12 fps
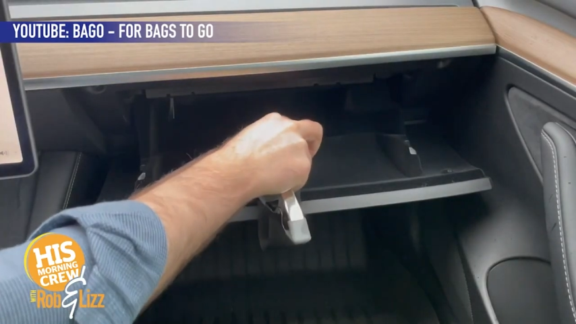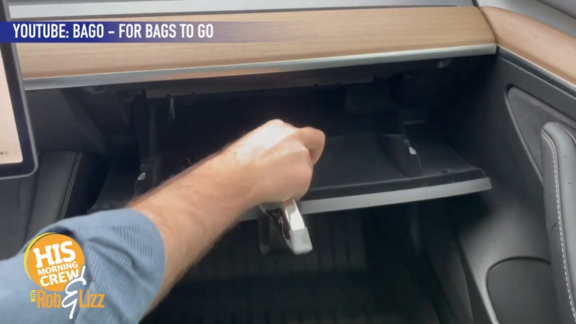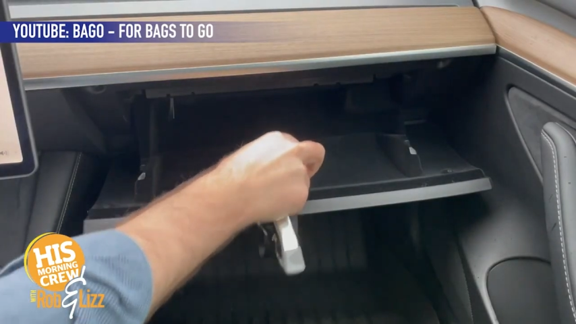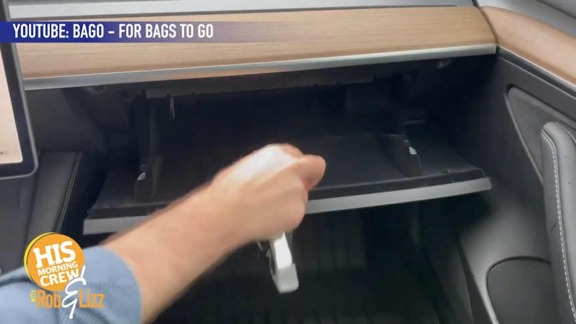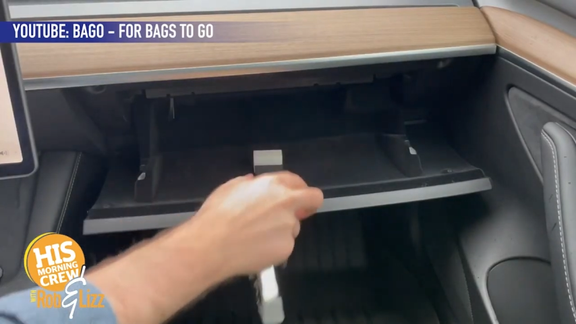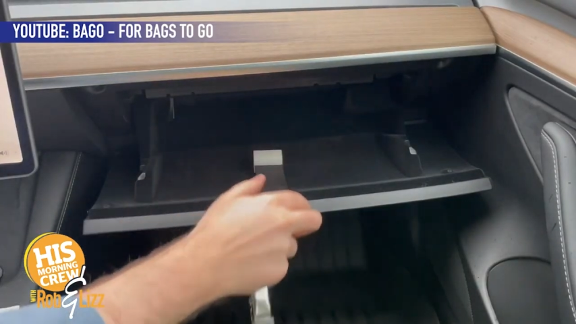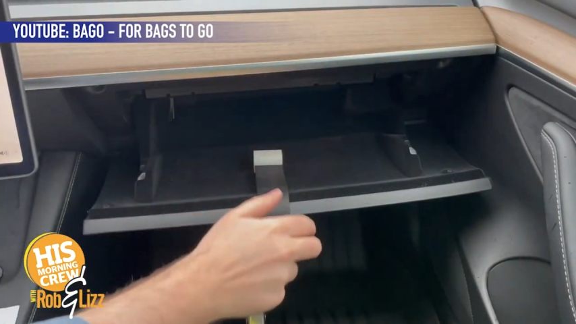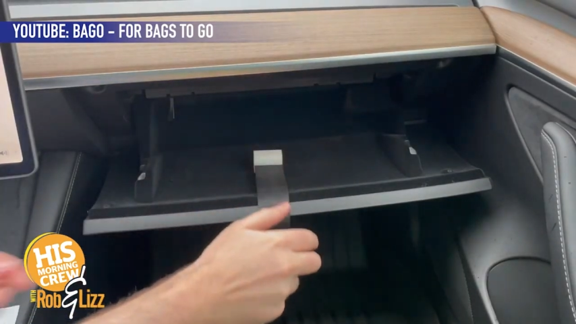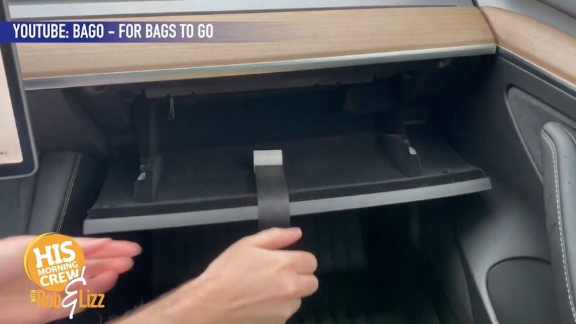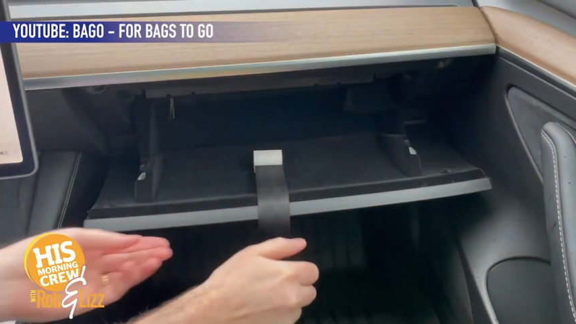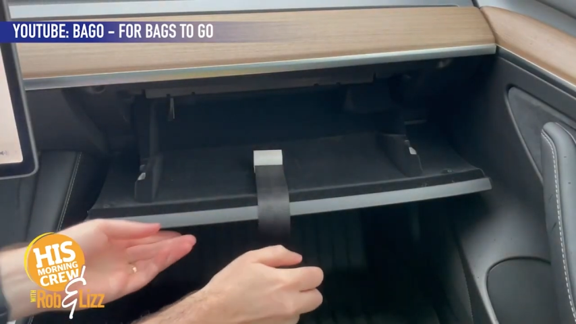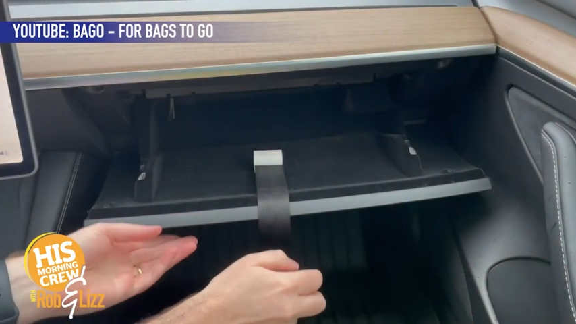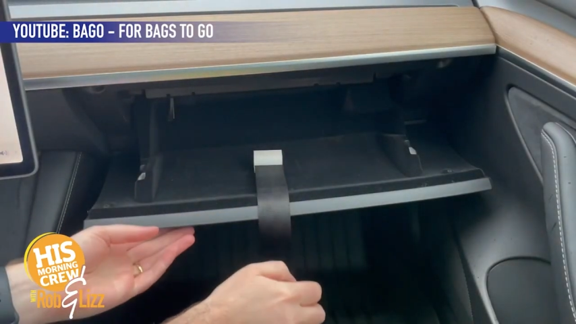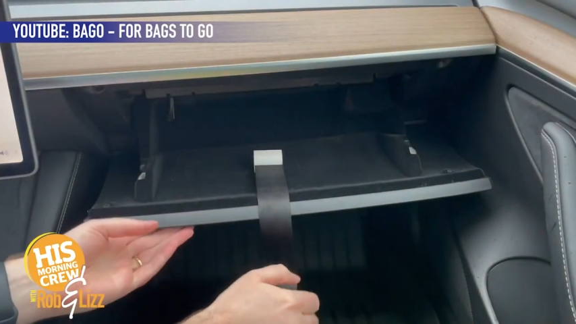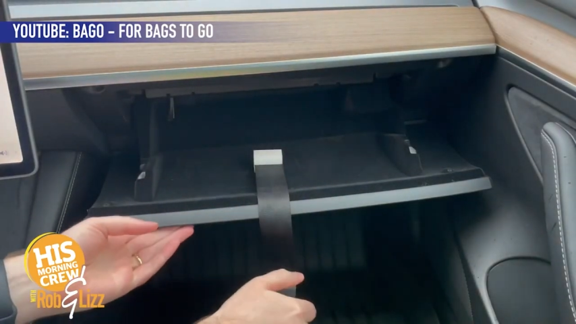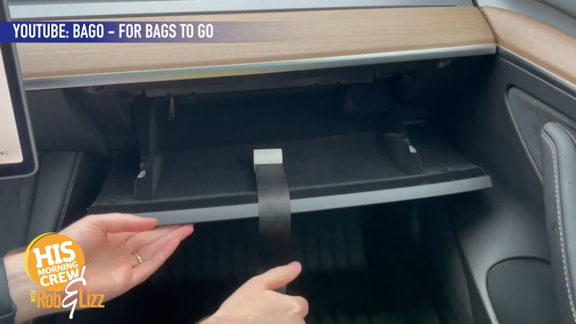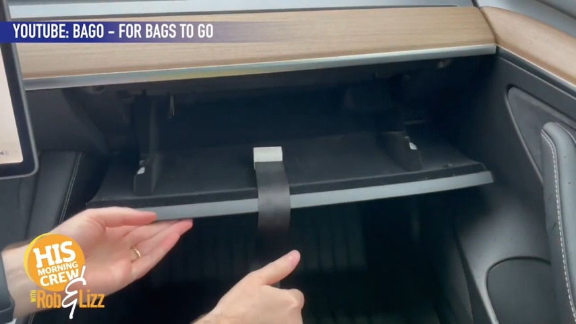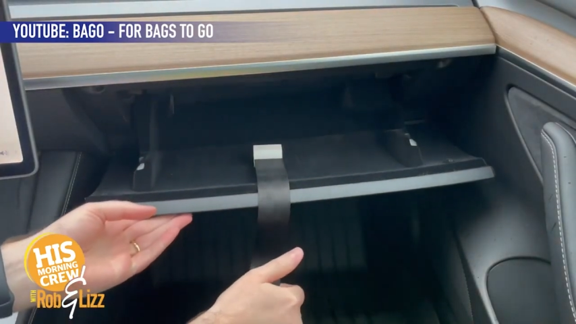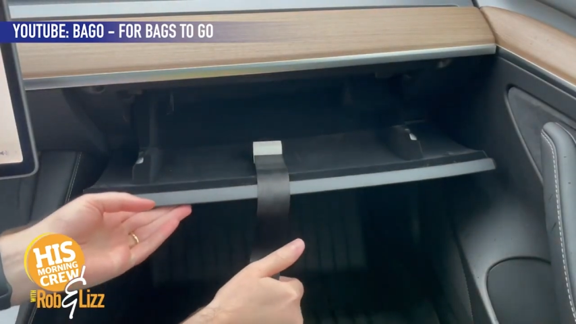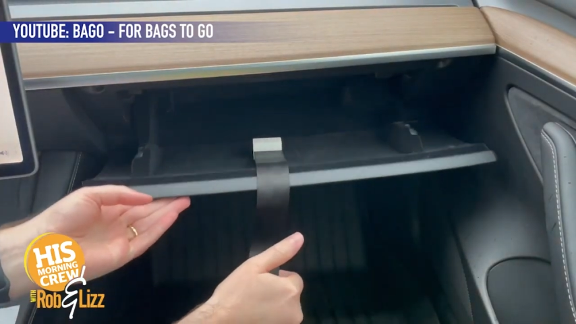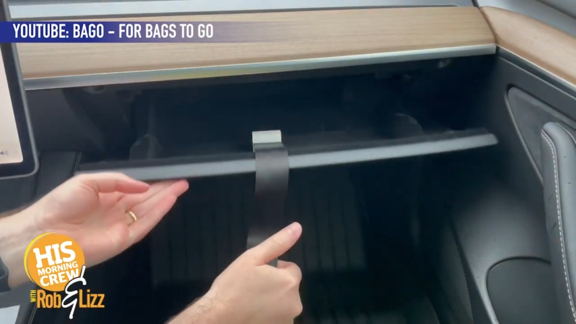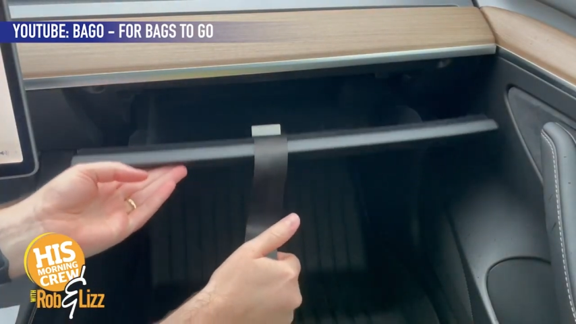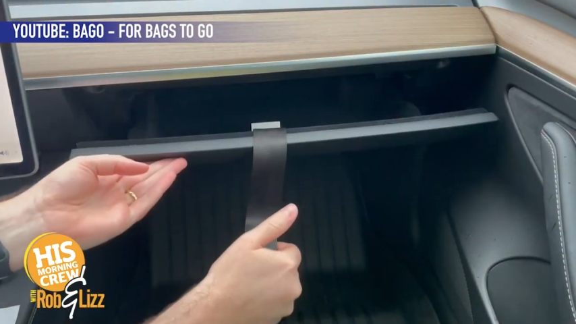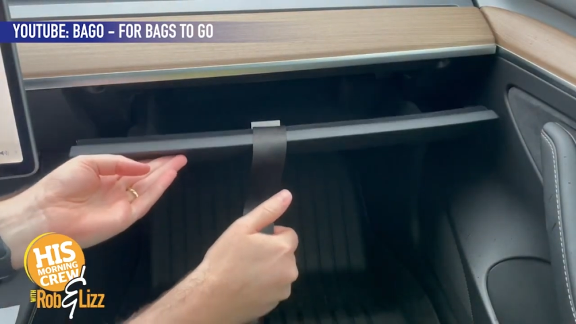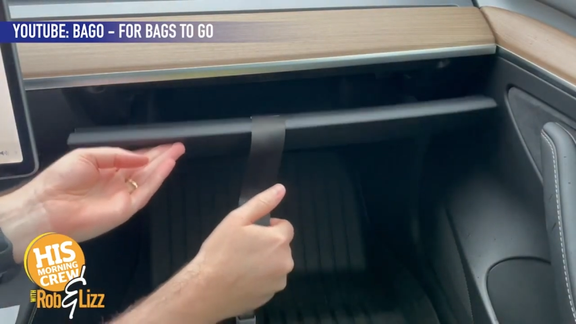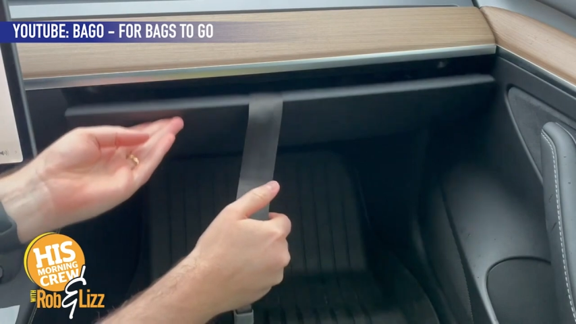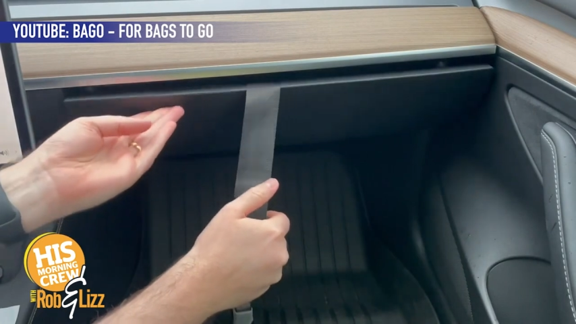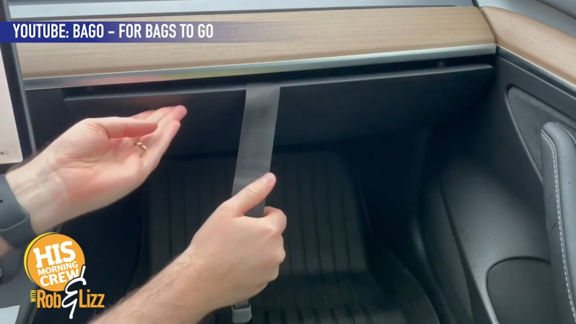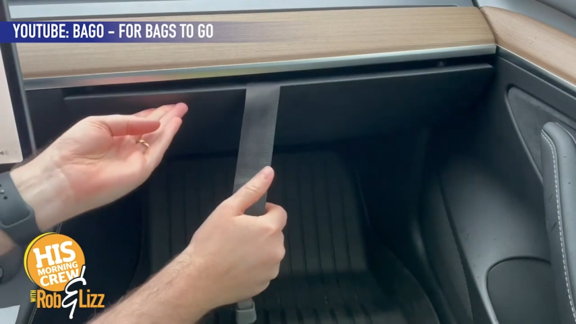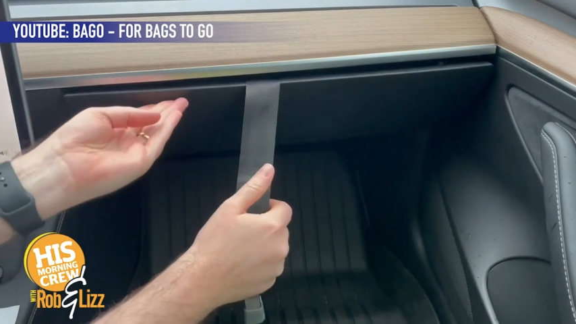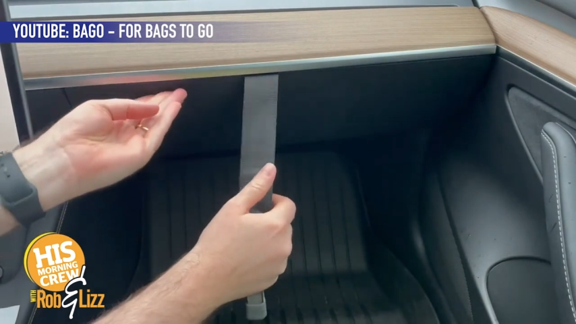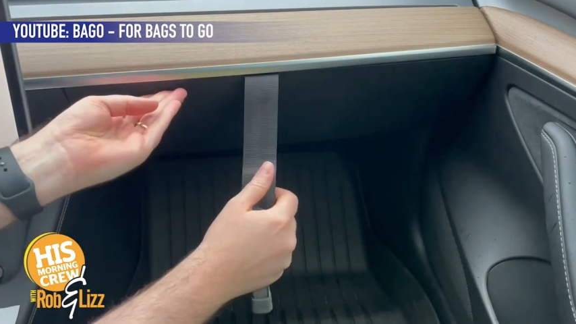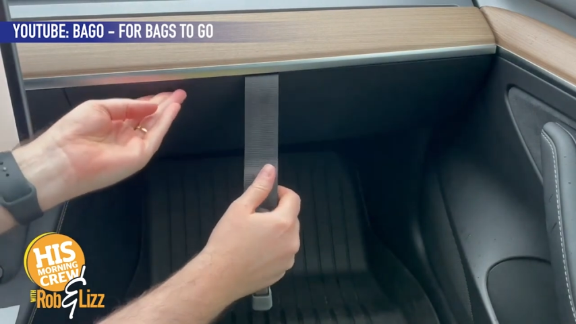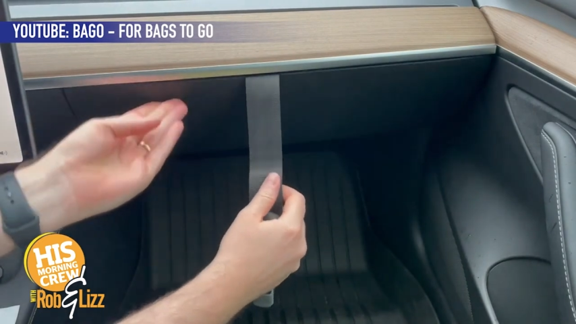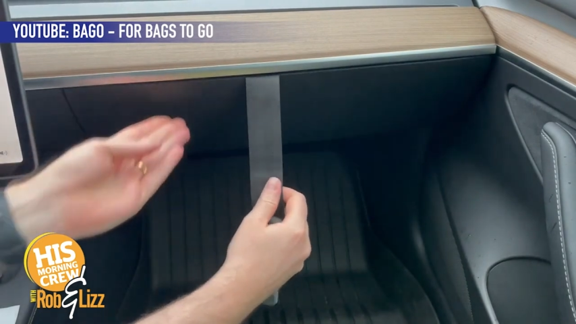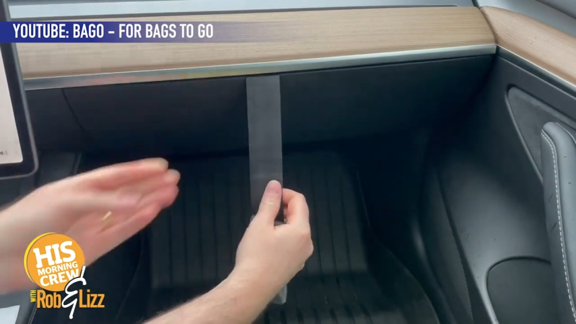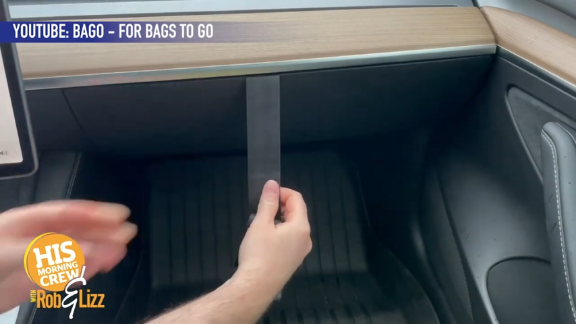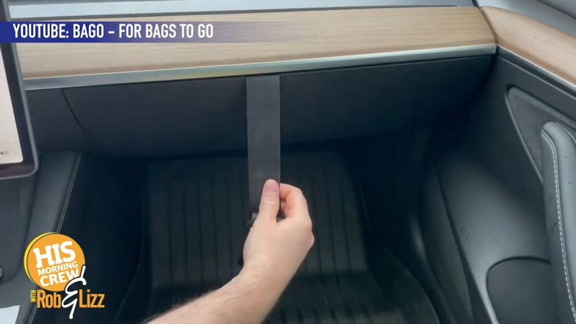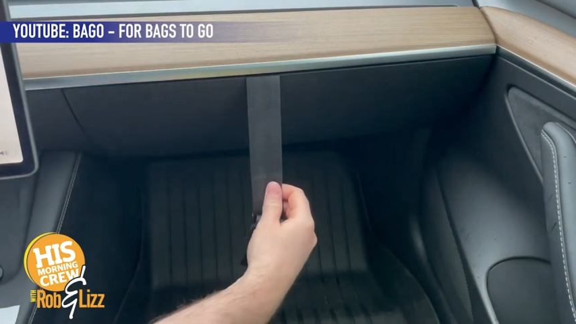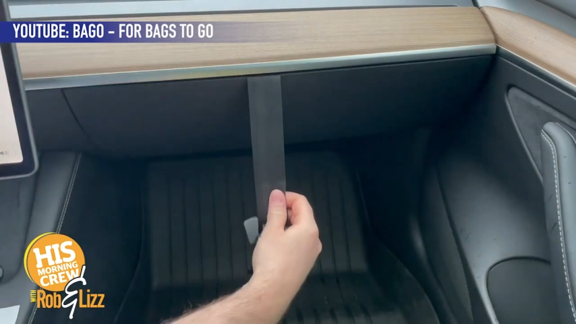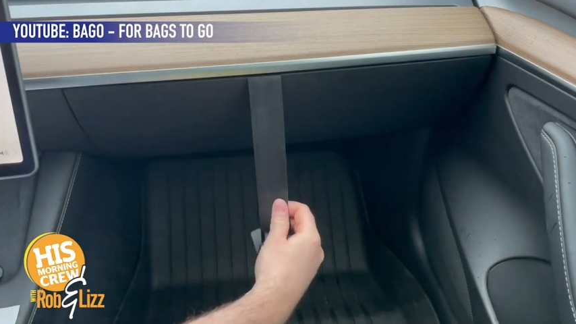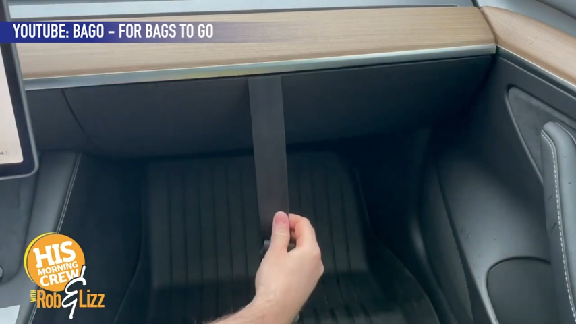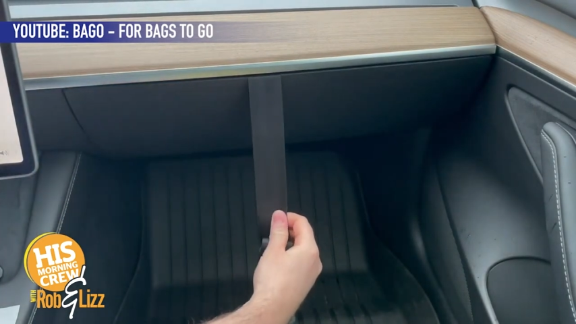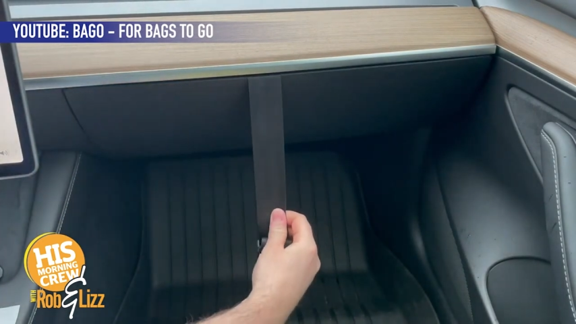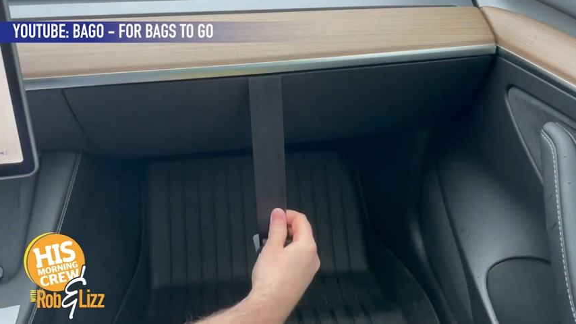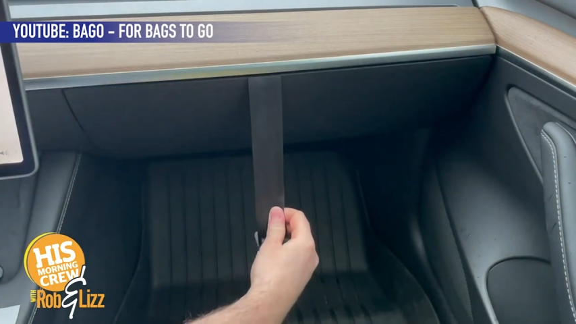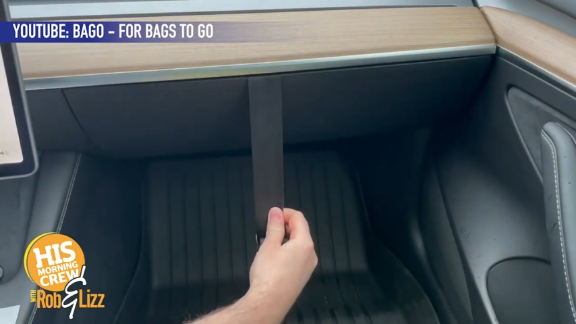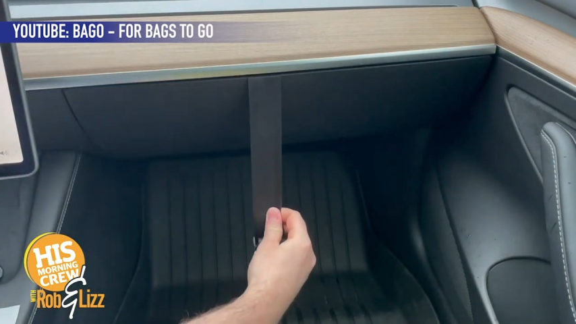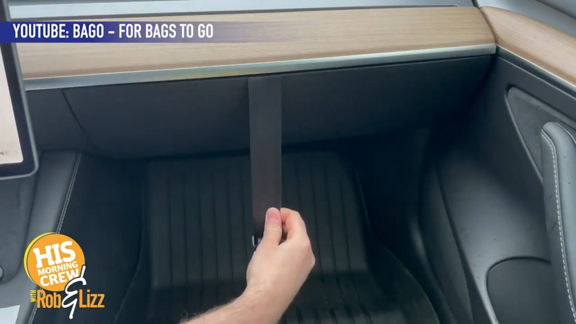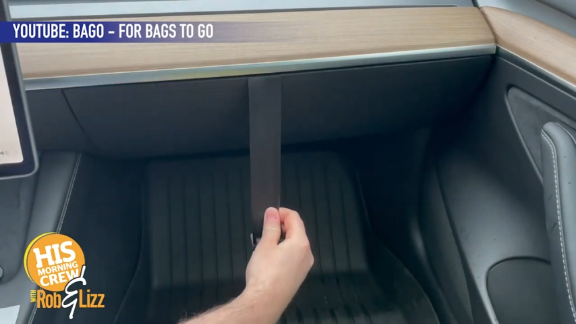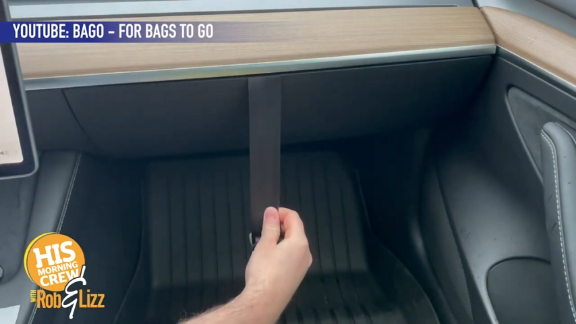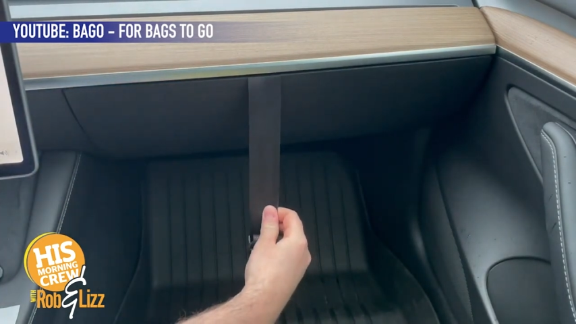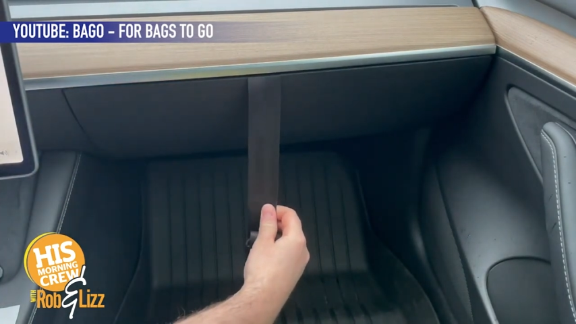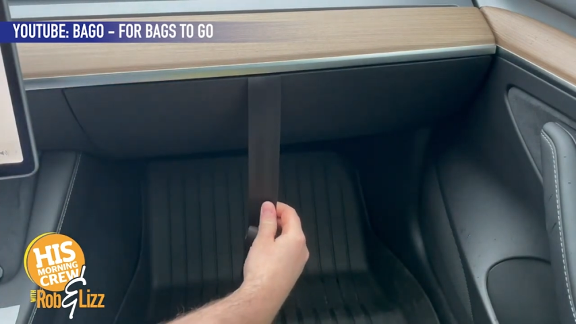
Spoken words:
[unreadable: no face in view]